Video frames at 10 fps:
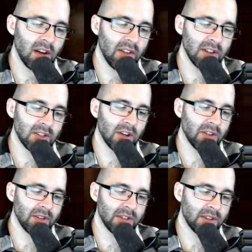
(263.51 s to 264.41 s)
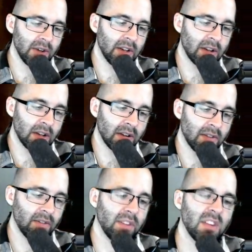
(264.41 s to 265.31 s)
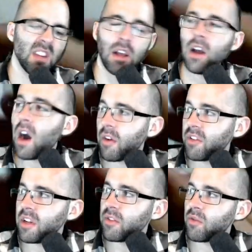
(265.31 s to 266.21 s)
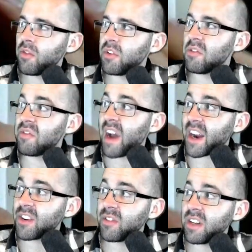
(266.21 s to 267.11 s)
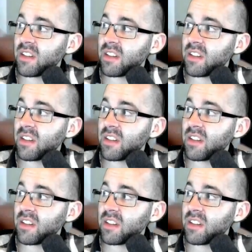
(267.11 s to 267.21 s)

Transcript: That's all there is to it. If you need review factoring,